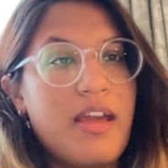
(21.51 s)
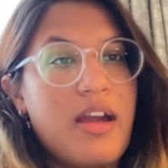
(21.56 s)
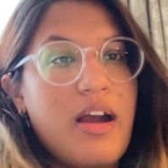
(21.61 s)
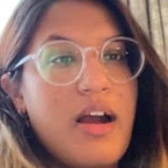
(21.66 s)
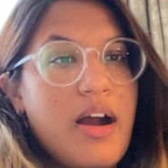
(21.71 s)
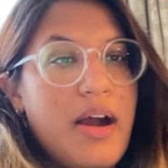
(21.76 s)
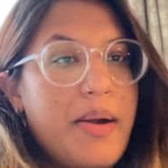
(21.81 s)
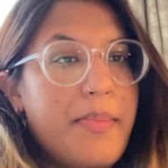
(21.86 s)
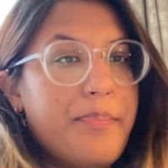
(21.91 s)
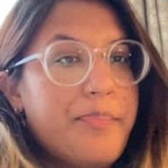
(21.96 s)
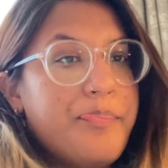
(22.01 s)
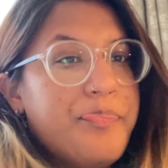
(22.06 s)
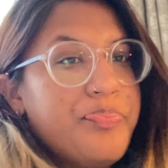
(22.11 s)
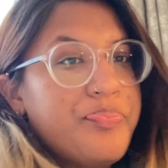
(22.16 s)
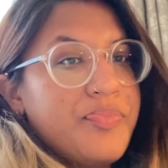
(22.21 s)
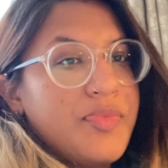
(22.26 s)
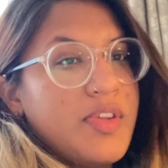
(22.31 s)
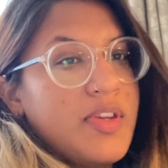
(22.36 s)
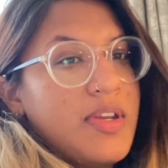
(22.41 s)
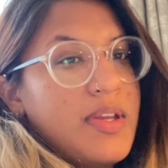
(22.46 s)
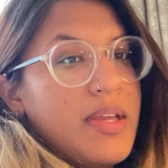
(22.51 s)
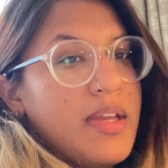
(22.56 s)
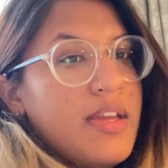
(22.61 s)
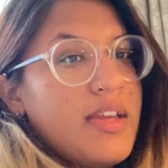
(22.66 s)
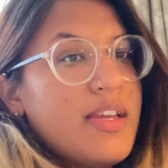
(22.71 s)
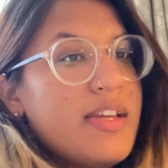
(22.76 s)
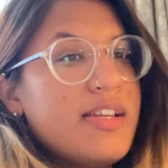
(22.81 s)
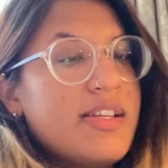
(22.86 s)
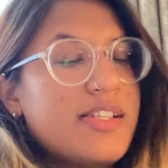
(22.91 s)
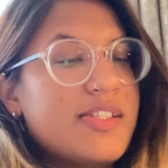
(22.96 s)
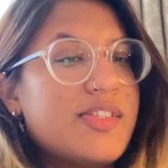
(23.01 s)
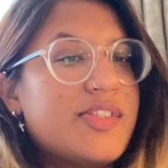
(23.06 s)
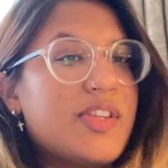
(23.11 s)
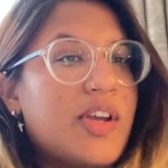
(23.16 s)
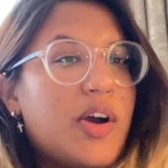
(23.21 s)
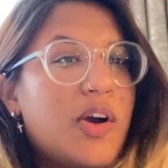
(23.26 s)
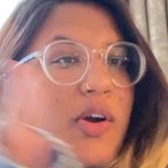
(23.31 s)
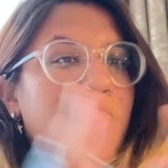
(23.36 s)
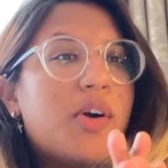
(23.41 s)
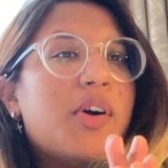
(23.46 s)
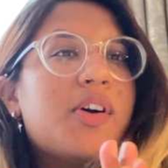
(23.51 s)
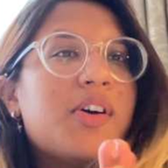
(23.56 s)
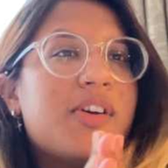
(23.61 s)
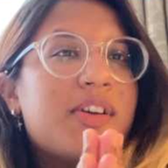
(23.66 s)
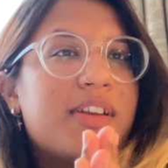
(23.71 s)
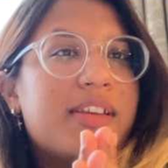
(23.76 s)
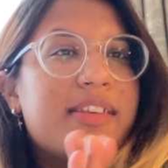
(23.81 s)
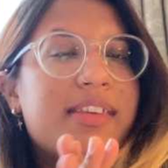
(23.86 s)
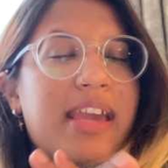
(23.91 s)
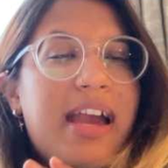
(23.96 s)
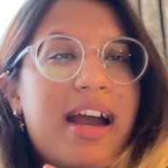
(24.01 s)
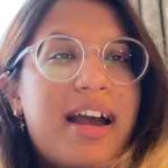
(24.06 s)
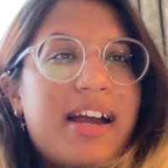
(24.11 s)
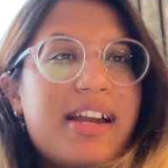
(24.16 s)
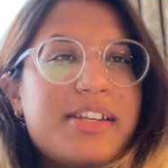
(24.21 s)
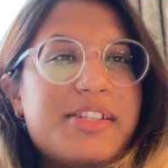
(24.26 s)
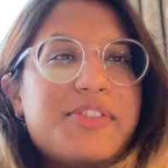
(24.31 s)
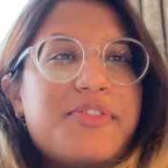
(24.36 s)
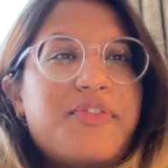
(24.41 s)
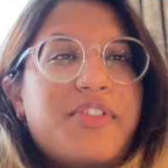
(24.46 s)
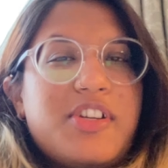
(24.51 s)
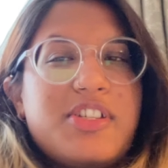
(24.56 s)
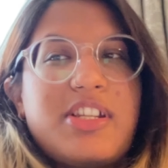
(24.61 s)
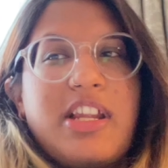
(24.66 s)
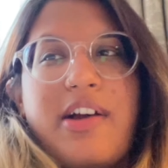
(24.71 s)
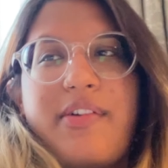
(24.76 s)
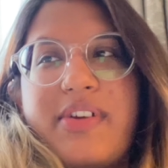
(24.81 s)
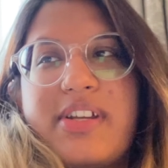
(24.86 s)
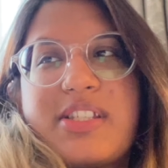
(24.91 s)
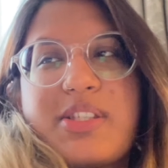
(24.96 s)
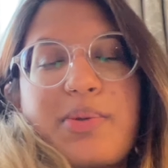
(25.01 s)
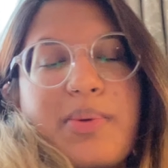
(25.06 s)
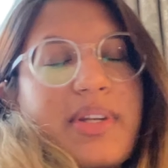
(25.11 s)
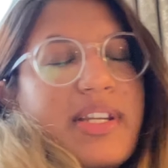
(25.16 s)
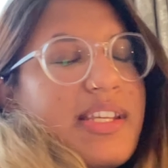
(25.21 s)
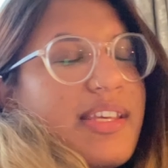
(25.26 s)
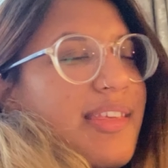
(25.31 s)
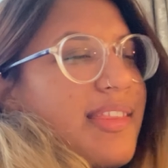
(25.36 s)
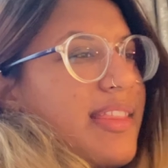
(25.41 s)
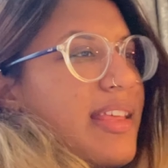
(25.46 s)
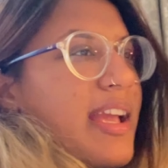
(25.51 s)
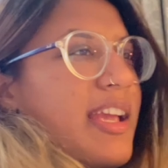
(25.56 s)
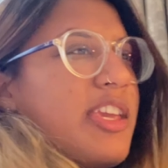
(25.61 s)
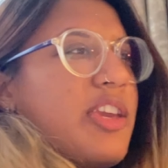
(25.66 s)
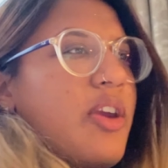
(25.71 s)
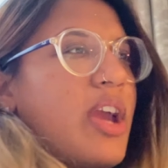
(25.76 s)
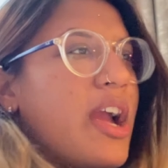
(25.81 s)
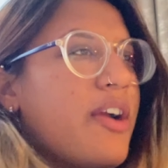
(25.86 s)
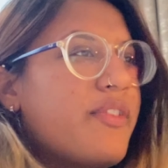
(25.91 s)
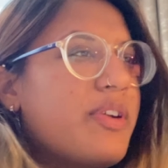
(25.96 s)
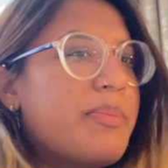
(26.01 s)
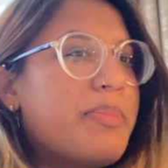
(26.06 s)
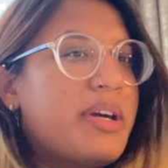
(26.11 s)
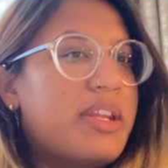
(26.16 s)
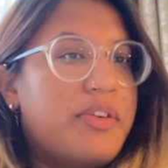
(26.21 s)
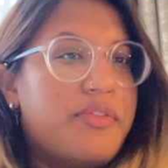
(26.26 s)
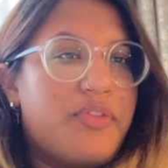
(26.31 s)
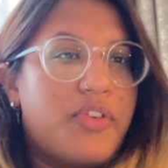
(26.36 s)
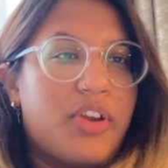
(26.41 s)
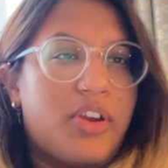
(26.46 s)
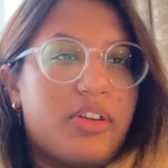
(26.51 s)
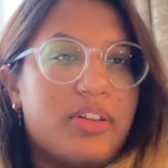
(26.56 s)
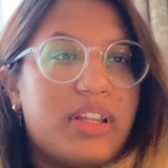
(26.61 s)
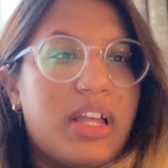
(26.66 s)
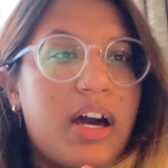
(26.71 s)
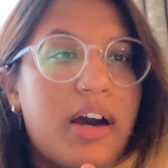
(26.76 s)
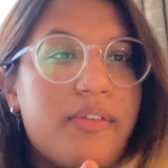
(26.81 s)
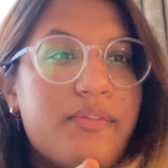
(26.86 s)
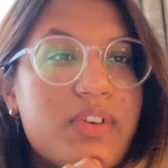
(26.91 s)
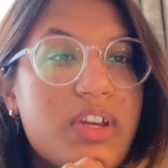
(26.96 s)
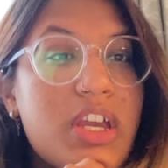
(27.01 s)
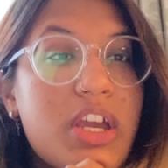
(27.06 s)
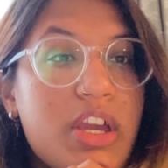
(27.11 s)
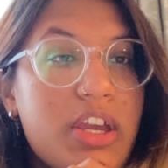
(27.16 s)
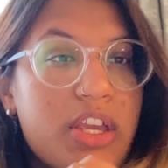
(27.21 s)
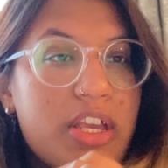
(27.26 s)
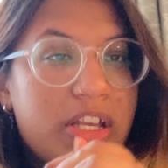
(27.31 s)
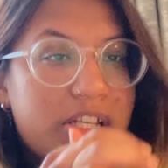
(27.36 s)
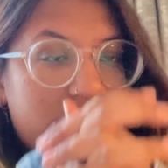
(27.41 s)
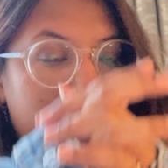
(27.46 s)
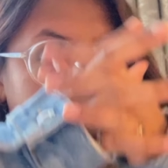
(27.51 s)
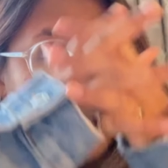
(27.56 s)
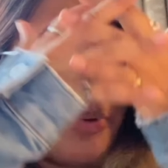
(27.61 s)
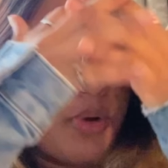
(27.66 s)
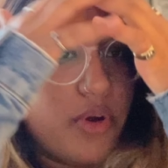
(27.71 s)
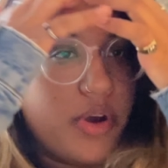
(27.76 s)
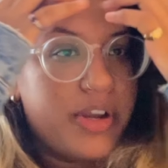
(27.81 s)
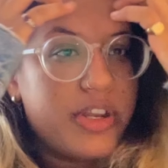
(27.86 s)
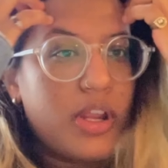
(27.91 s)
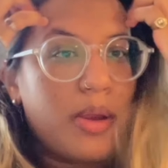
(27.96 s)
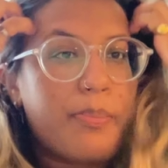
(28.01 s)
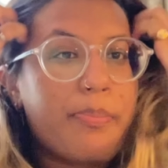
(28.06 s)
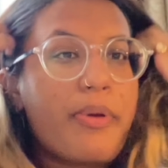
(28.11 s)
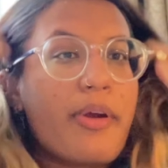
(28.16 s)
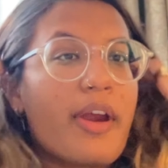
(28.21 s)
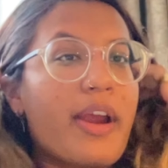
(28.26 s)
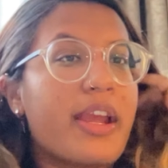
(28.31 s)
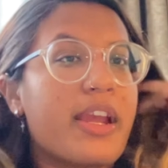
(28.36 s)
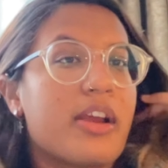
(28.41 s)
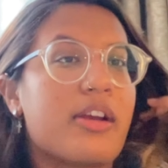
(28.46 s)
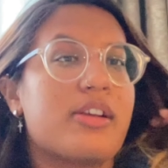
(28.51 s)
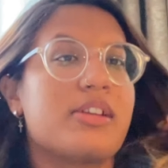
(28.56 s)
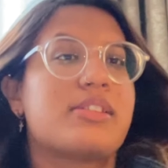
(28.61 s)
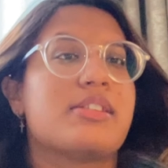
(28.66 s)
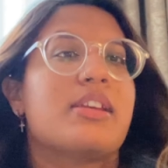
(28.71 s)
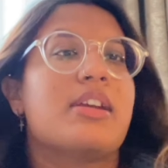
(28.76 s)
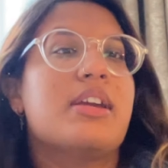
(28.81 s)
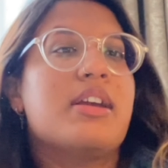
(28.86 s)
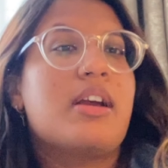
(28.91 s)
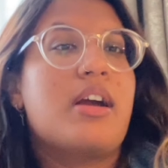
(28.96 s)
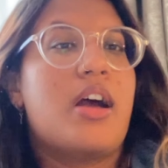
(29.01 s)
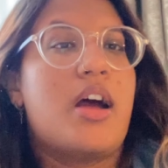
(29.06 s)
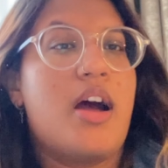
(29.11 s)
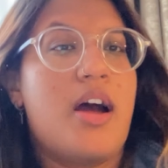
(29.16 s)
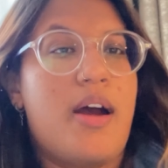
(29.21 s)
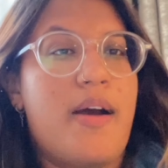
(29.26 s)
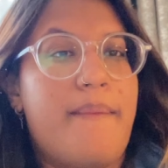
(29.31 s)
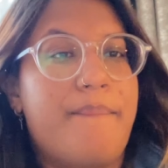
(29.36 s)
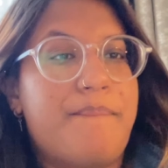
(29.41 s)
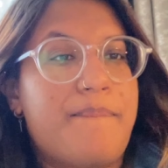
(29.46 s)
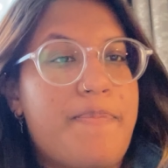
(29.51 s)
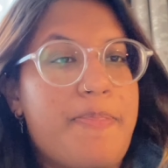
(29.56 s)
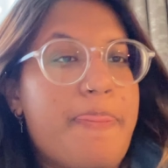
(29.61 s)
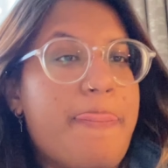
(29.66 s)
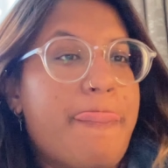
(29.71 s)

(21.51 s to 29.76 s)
Um, so yeah, I just, first off, I just want to thank you everybody for your love, your support, your prayers um,